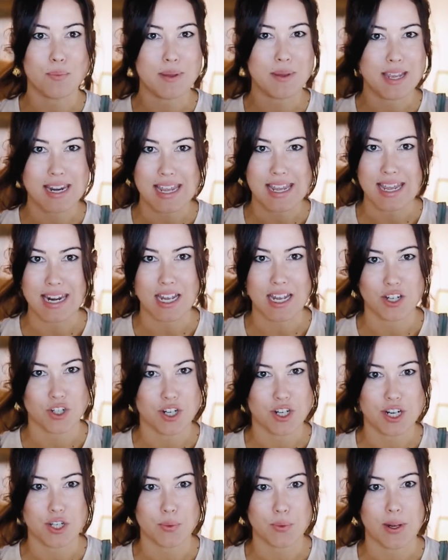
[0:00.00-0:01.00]
repeating it
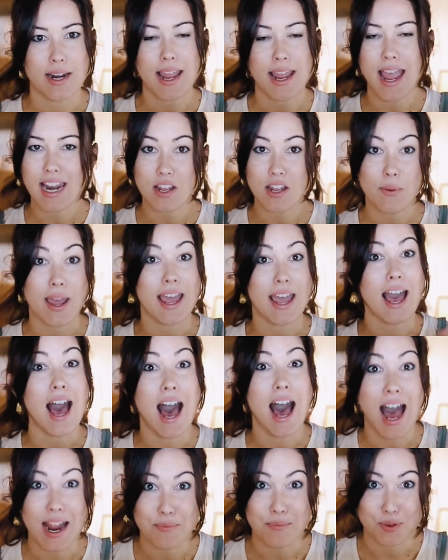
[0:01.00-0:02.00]
under each one. Anyway,
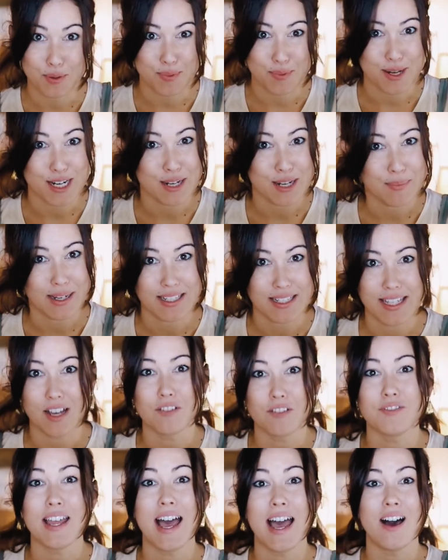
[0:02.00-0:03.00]
I'm repeating
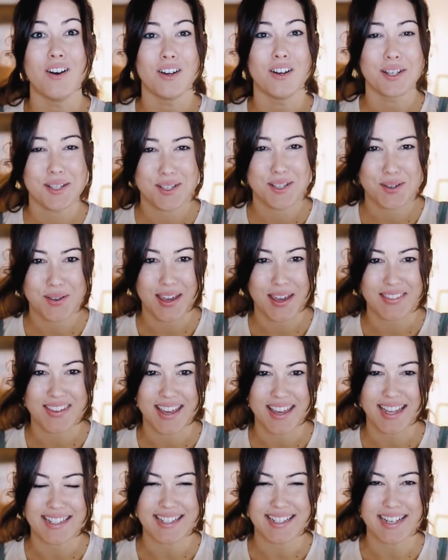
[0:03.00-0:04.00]
myself now. You get
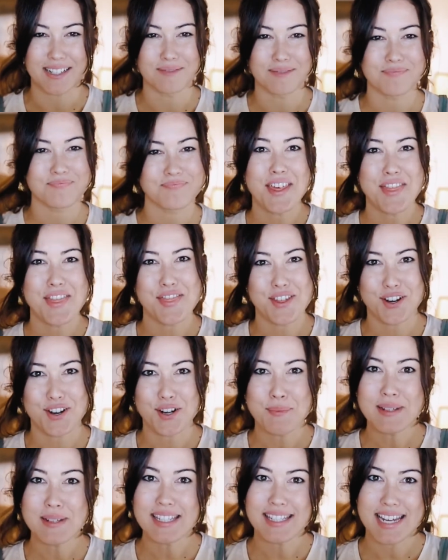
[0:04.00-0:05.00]
the idea. The
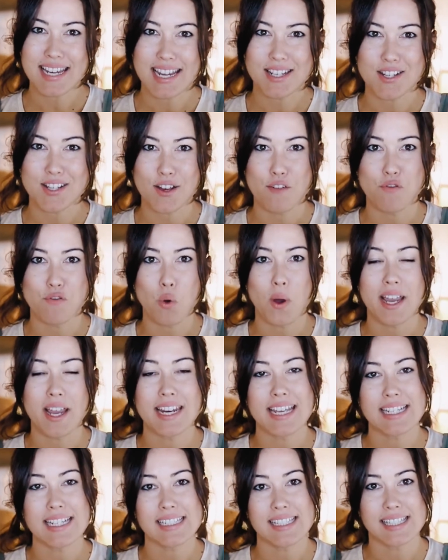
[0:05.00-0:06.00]
3rd mistake to
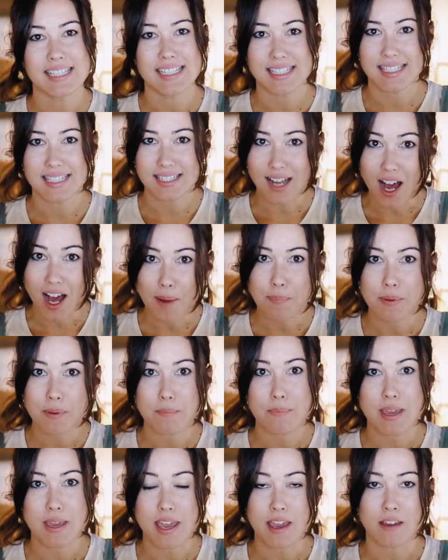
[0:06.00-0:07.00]
avoid is stop
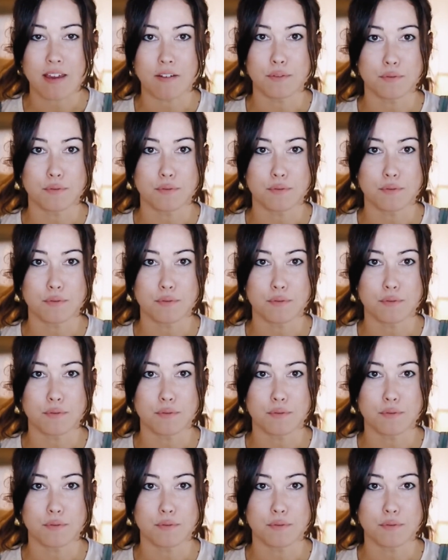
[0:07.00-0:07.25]
being